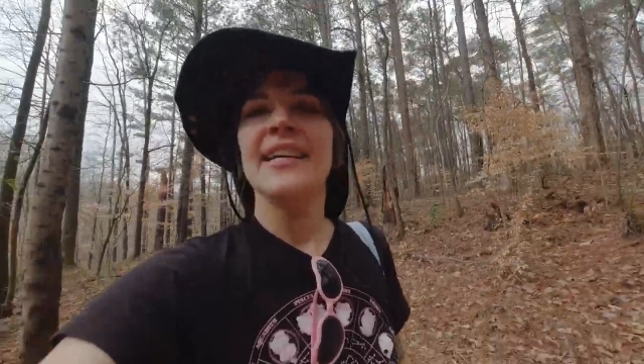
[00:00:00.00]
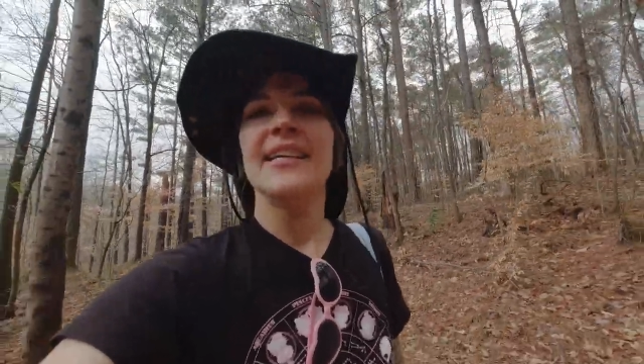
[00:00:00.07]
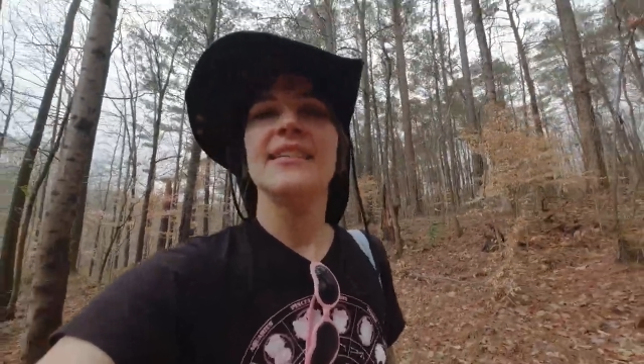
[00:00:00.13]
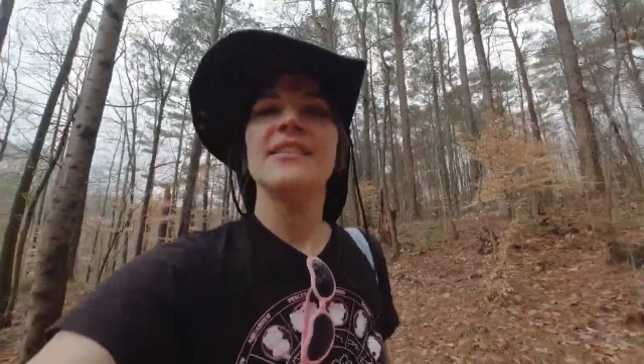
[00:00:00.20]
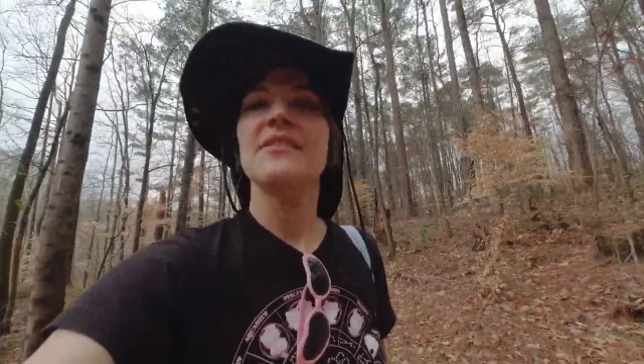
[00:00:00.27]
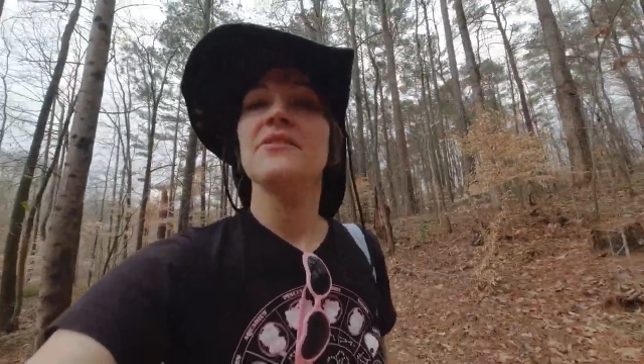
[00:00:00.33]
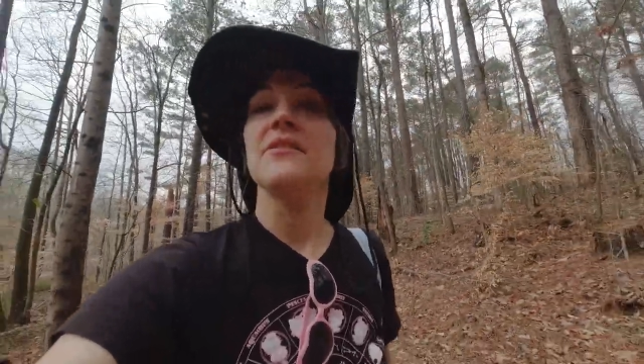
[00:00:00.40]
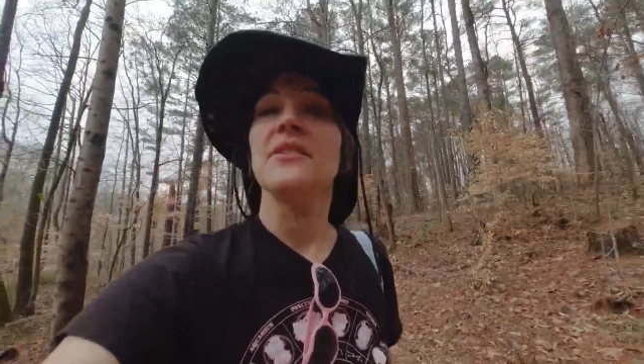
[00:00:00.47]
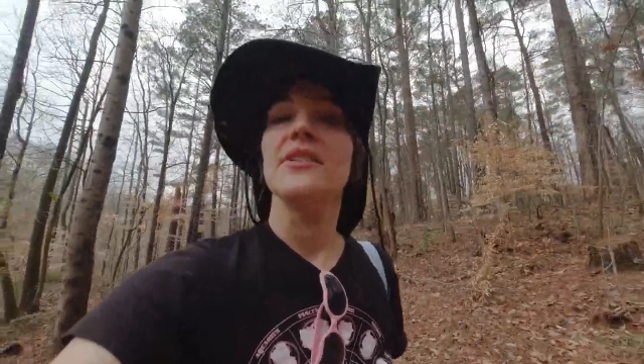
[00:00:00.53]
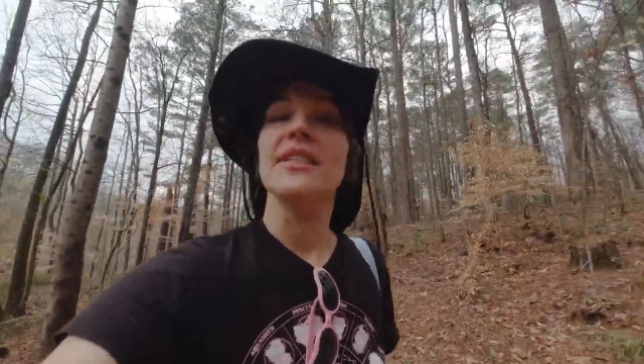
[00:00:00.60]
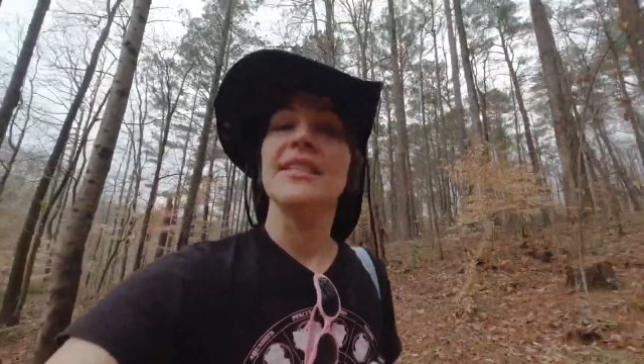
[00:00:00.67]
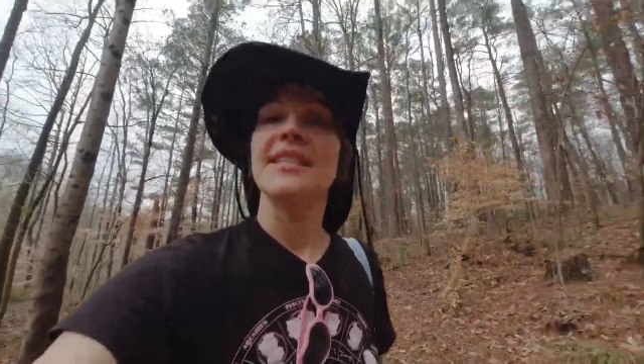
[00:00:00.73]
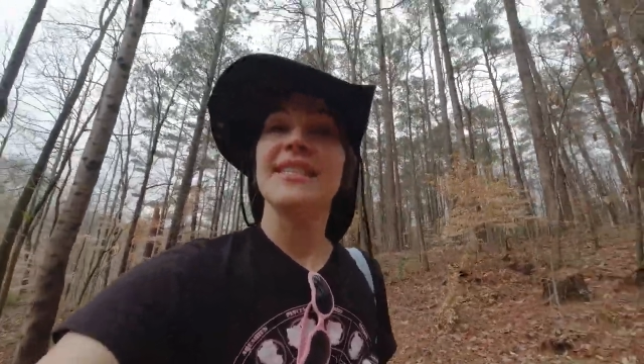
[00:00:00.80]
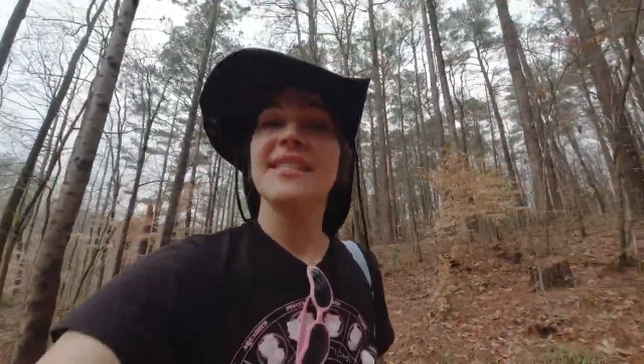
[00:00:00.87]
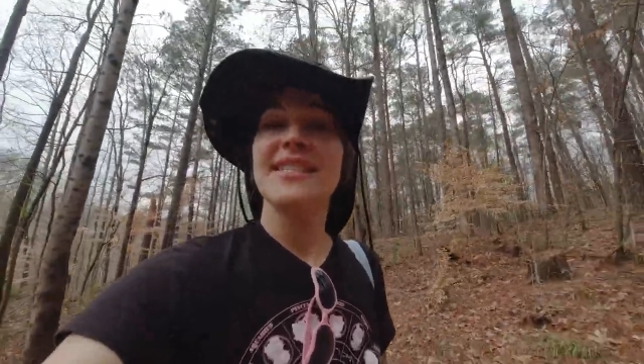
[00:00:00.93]
it's
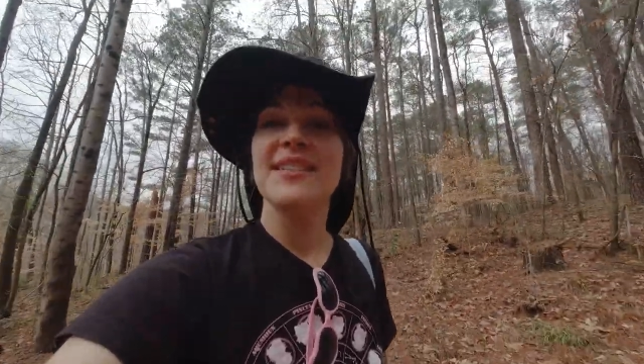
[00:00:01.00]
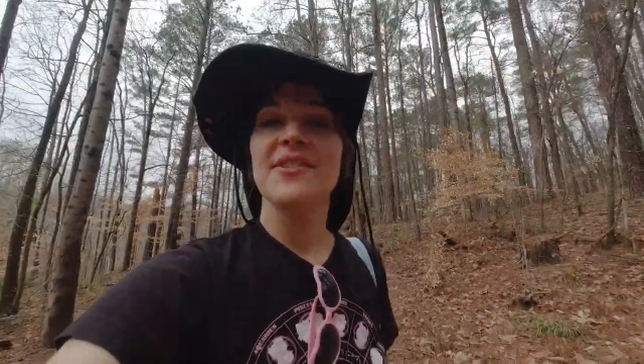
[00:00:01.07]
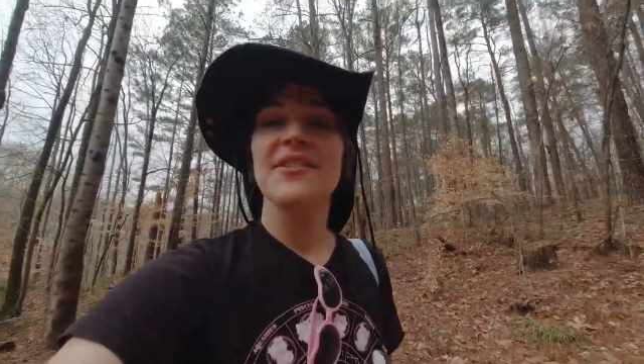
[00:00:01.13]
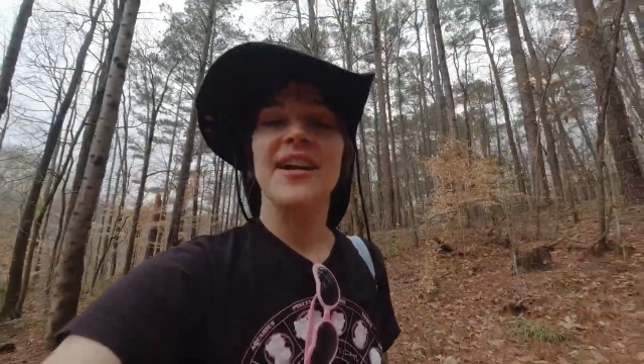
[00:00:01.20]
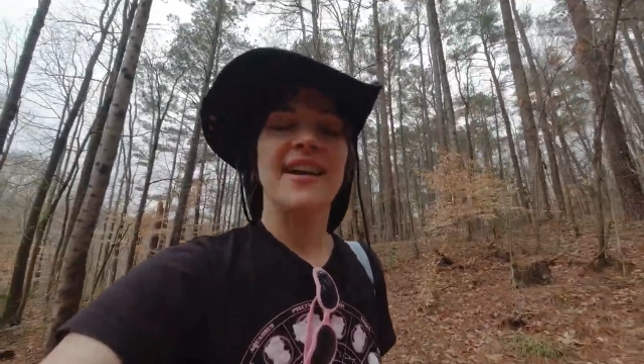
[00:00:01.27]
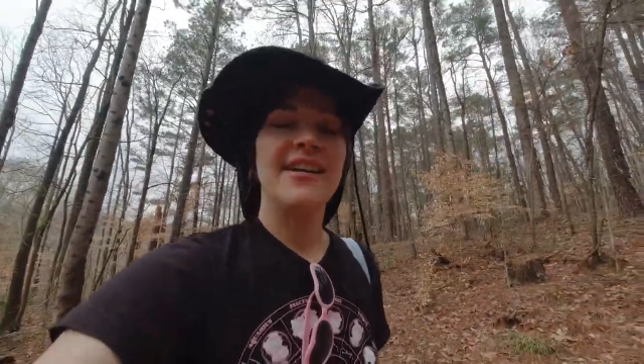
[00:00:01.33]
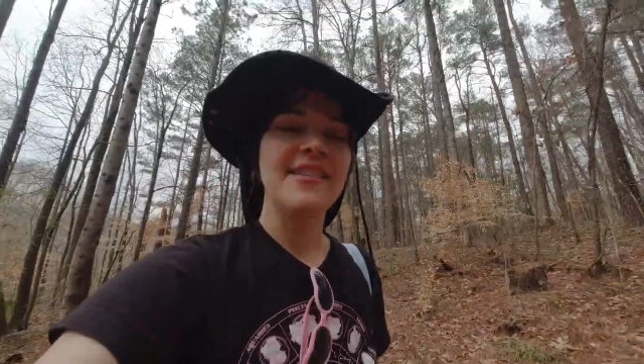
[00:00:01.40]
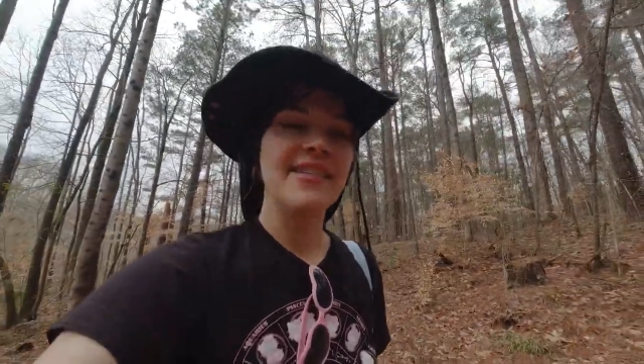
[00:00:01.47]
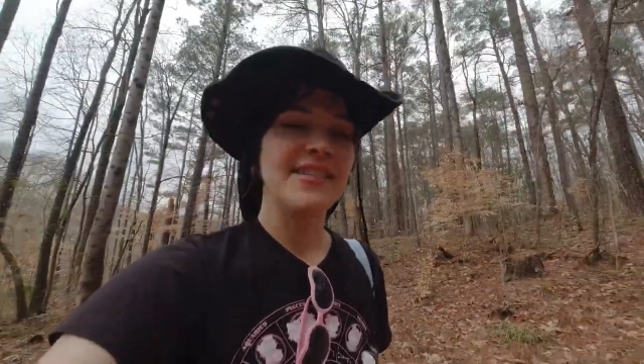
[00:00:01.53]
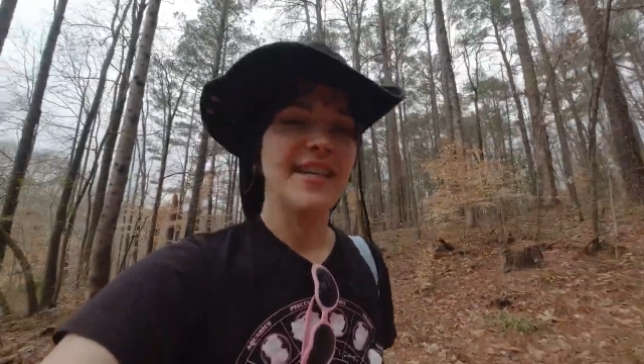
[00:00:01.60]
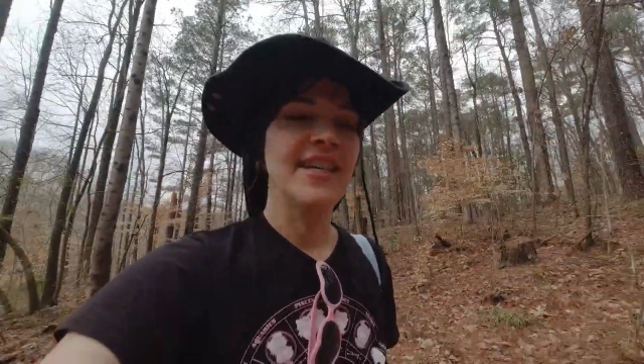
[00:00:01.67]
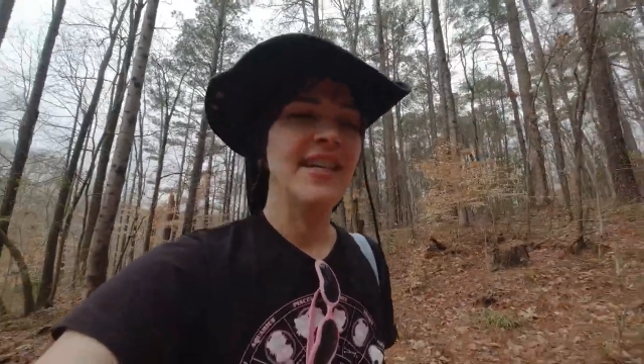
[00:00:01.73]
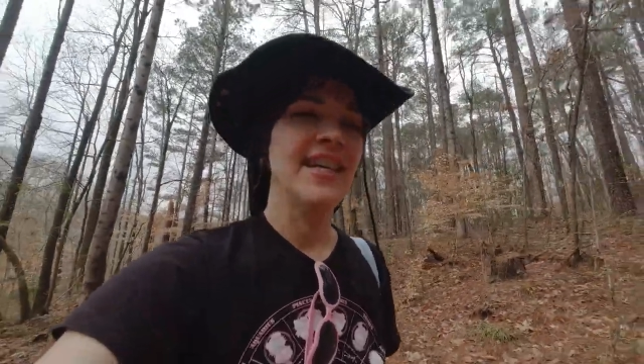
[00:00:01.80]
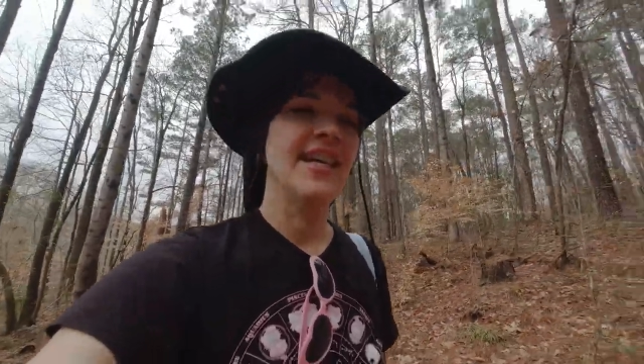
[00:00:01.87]
good to see you guys,